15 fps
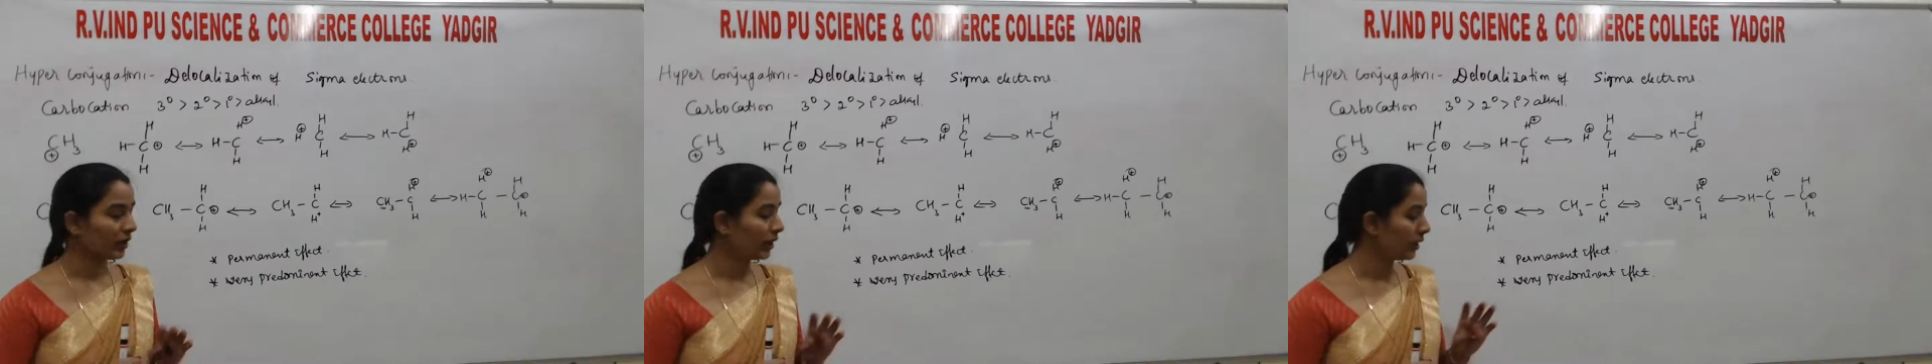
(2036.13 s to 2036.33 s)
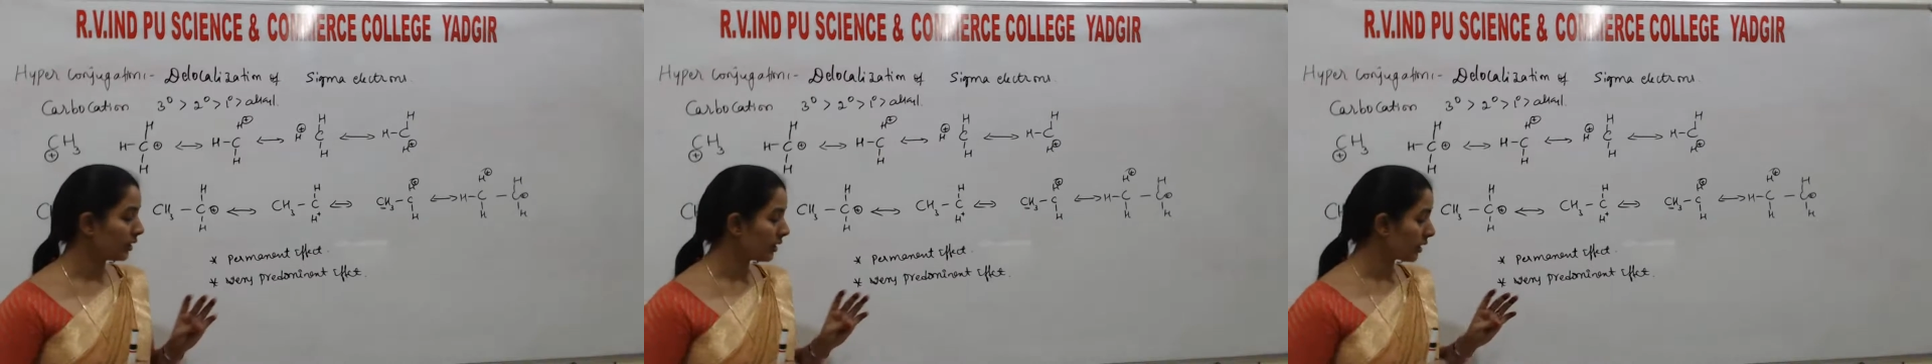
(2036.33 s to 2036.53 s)

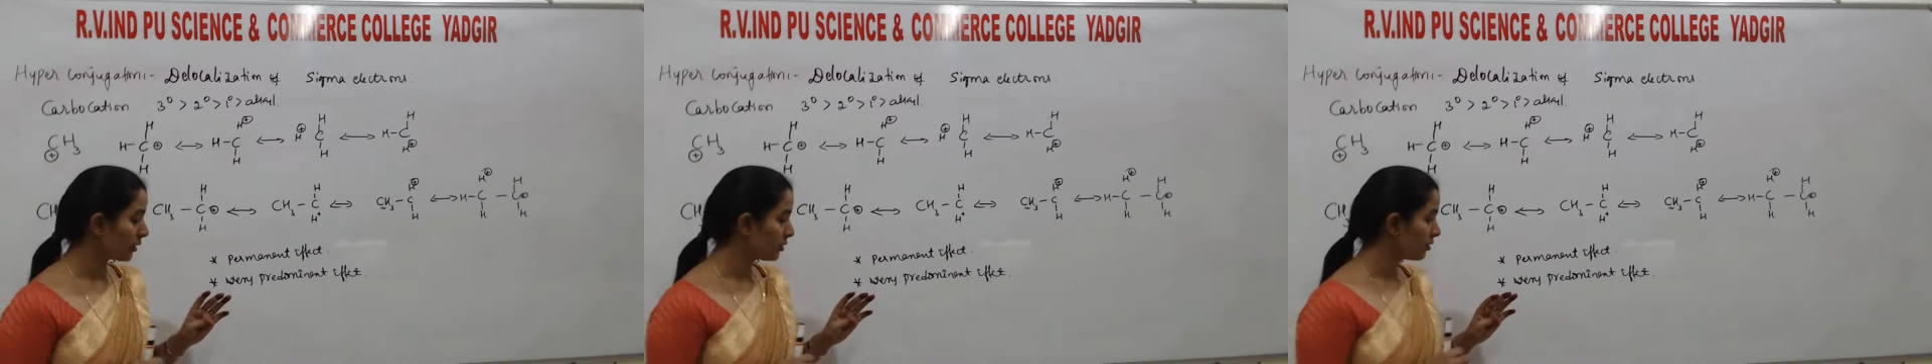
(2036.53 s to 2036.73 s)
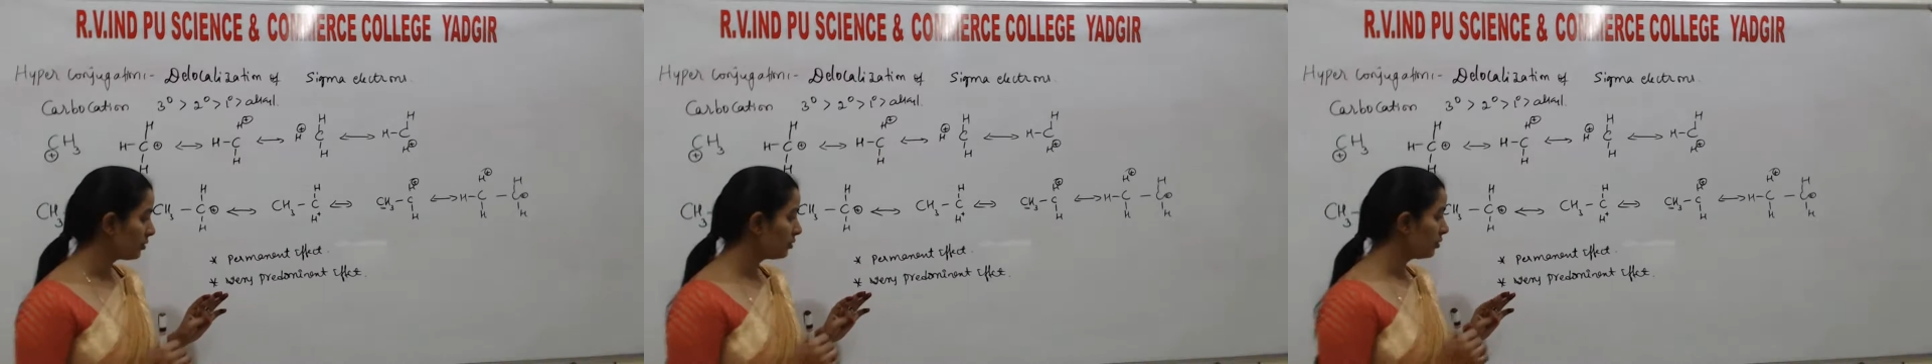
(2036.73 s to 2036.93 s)

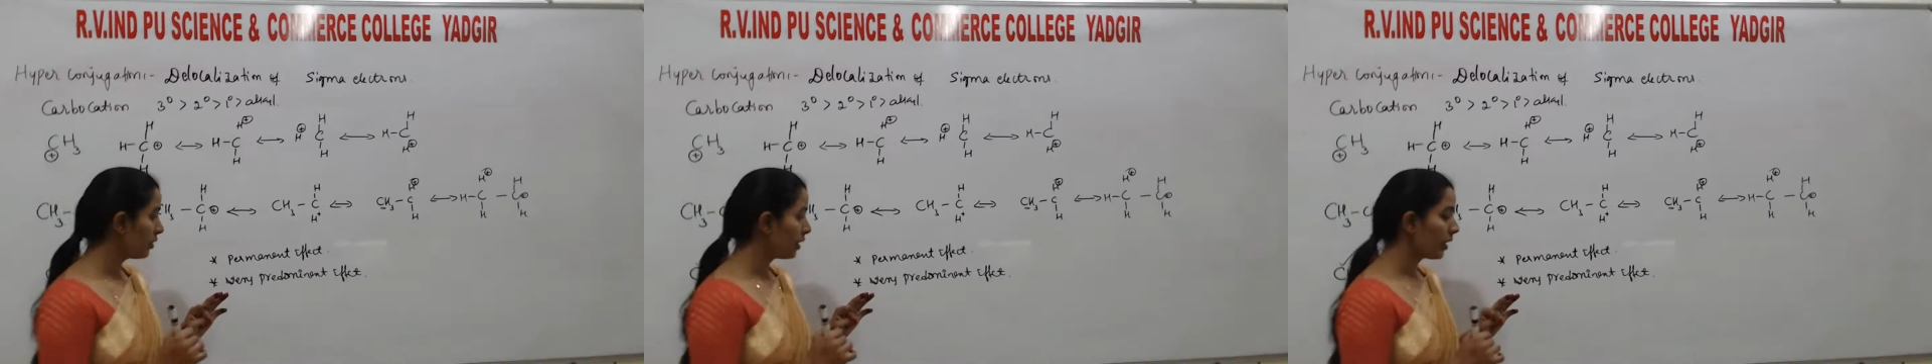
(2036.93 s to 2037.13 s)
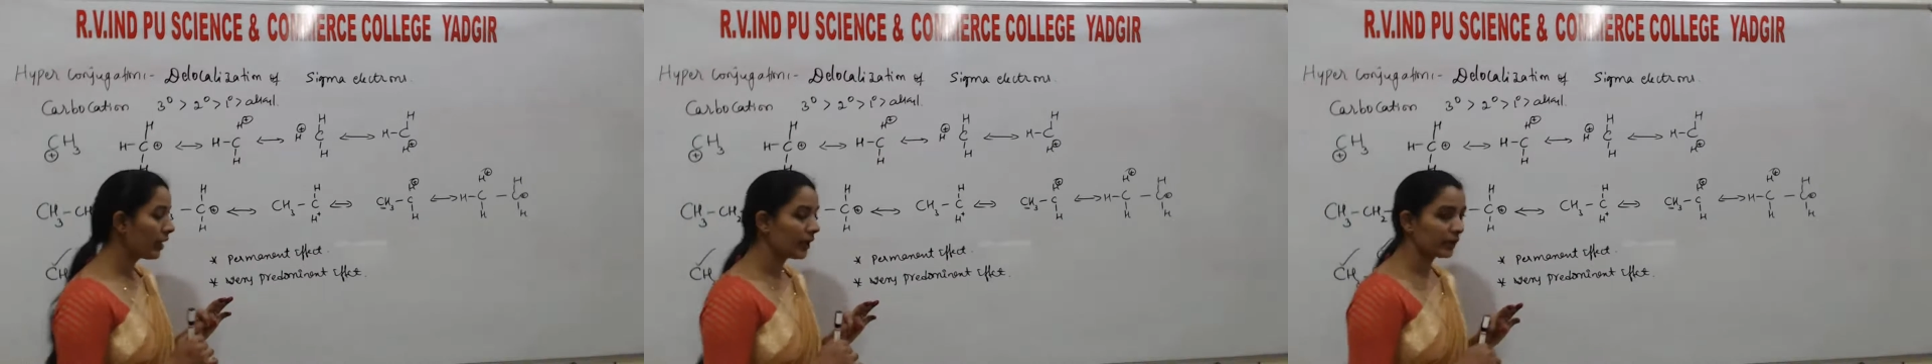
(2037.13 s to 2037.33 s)
inductive,
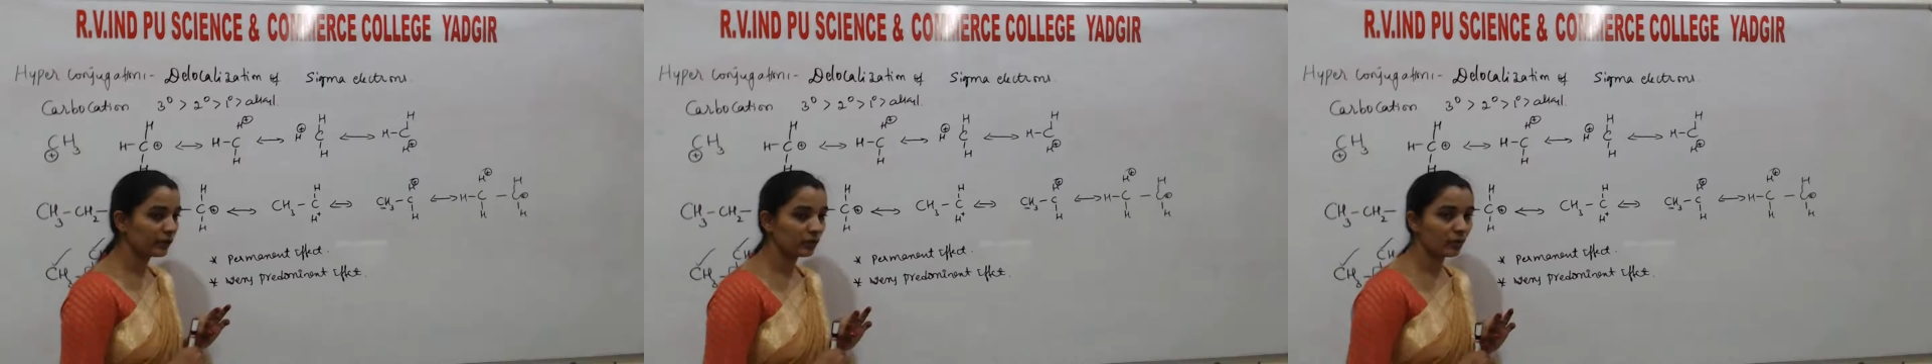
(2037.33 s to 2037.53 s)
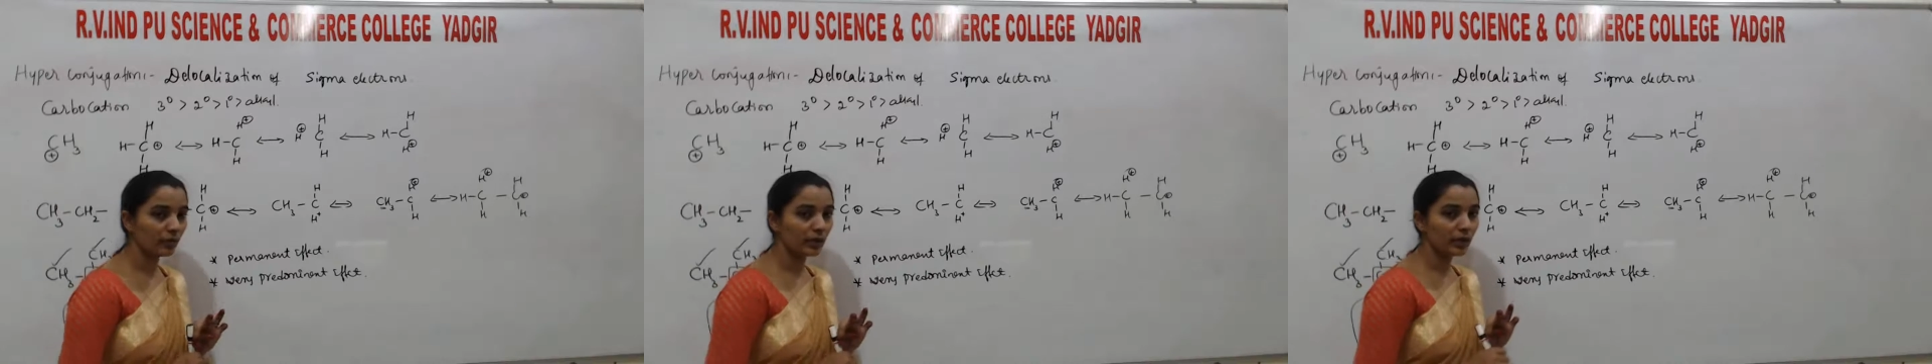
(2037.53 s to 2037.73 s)

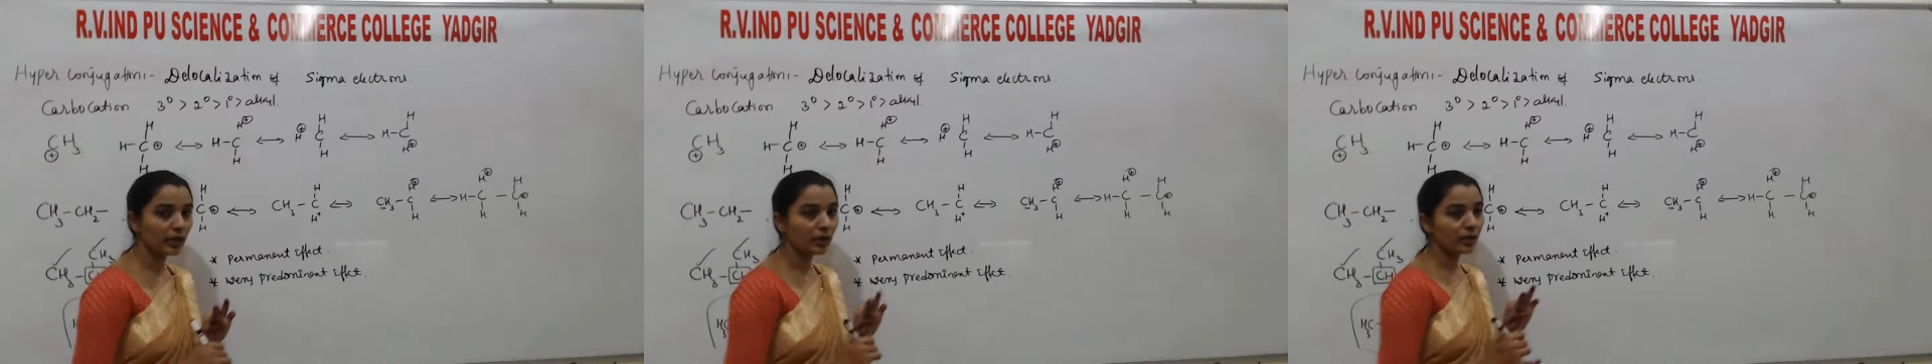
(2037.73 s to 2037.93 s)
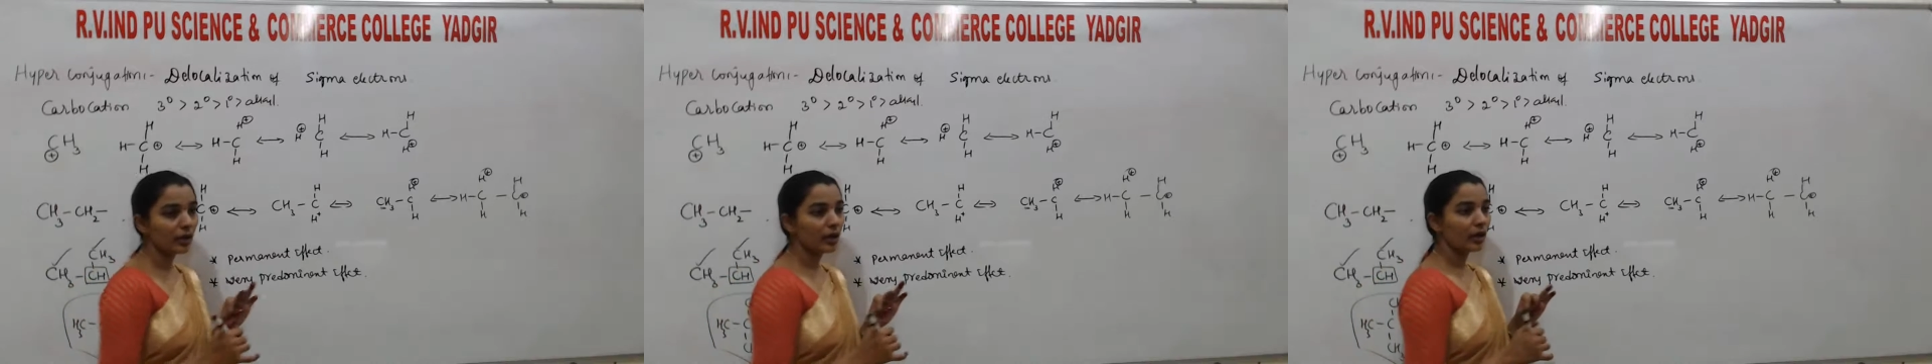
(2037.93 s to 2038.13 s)
electromeric,
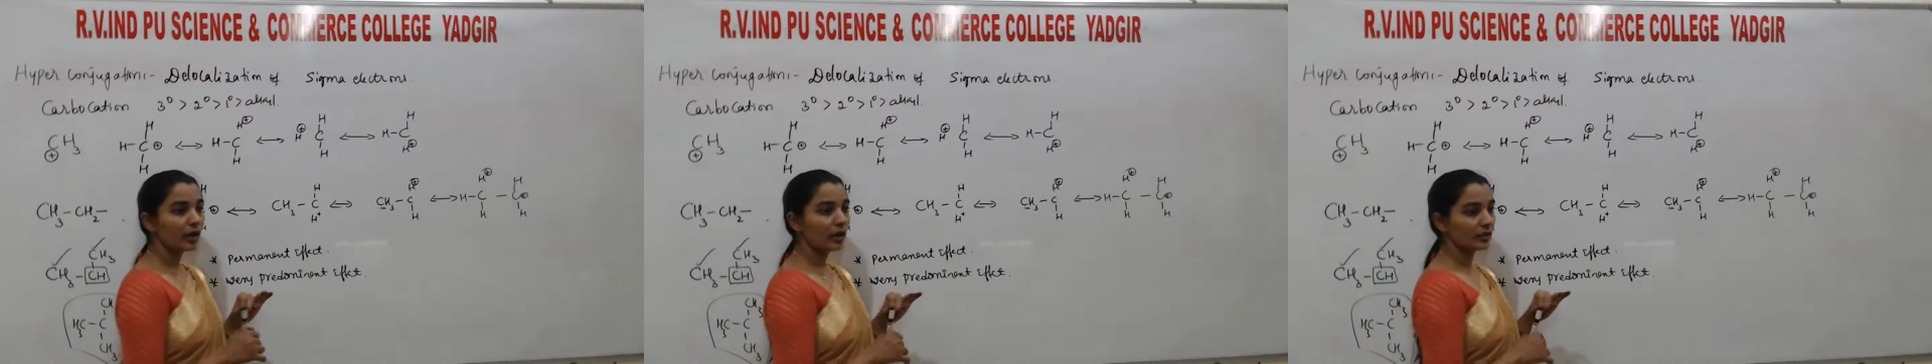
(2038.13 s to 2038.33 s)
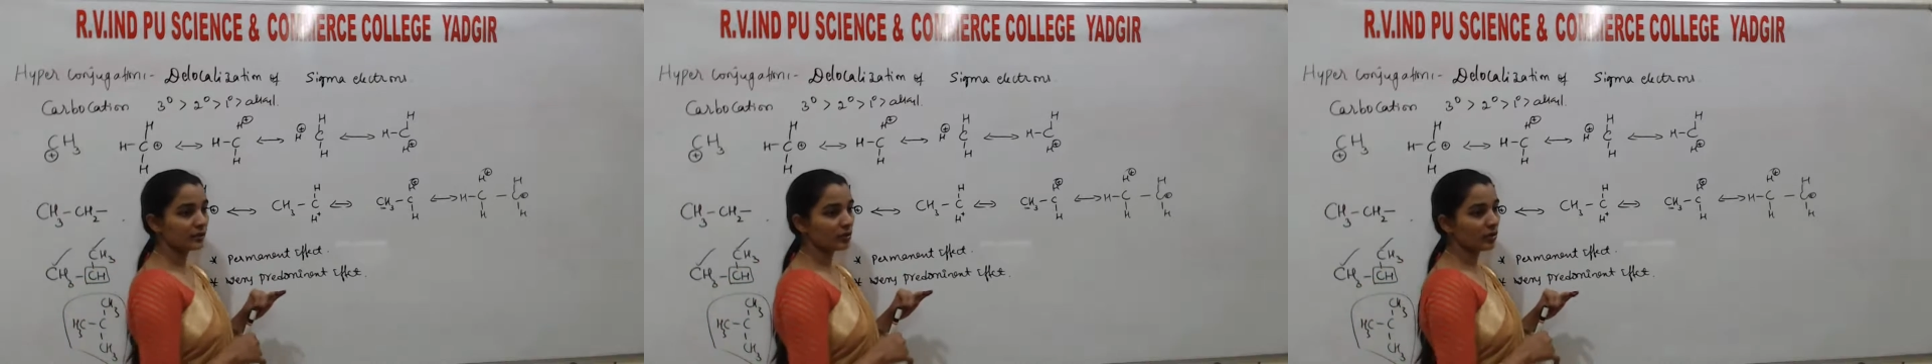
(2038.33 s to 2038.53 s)

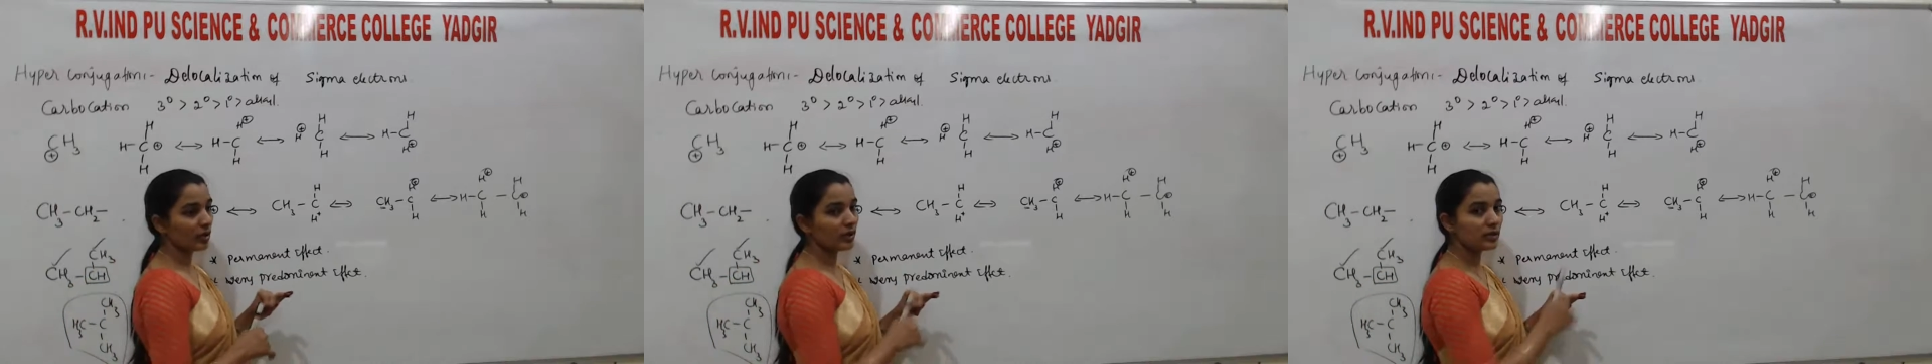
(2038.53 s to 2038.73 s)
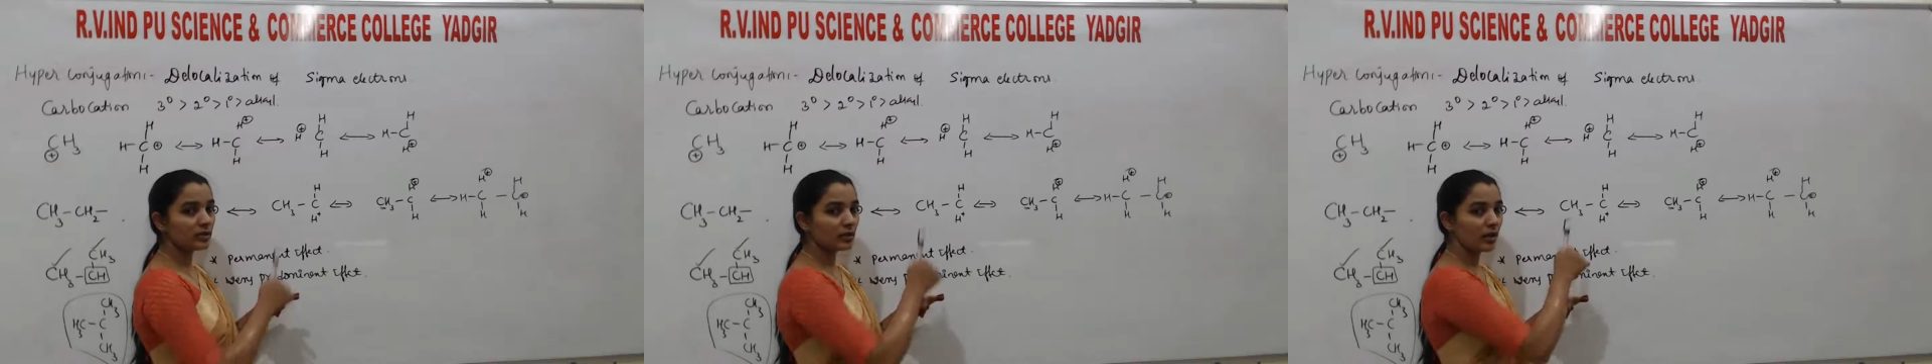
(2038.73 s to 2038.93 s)

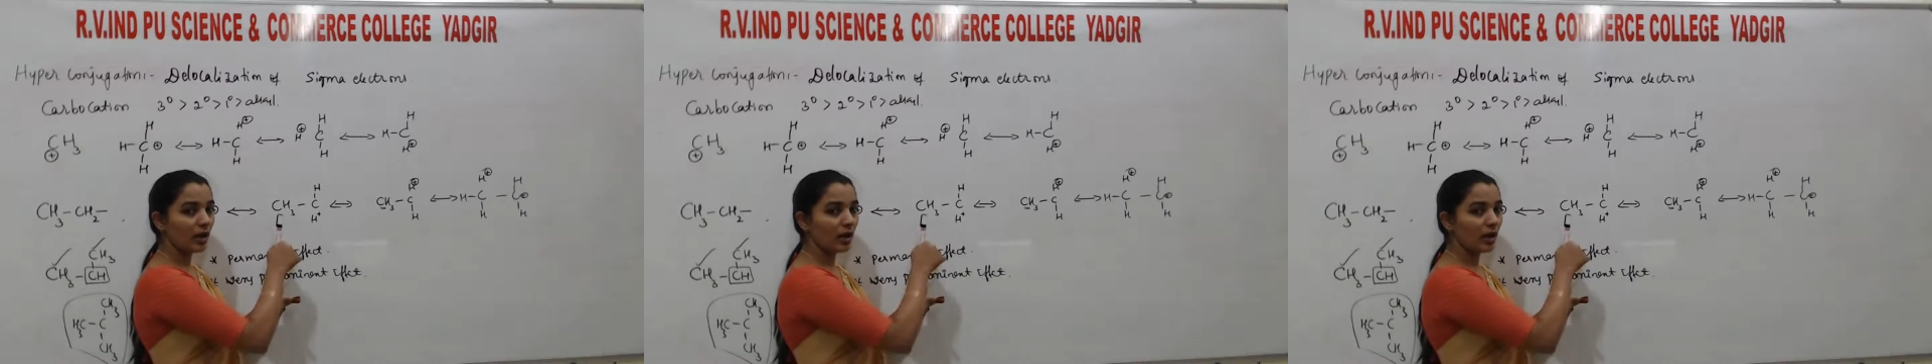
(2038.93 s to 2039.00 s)
resonance,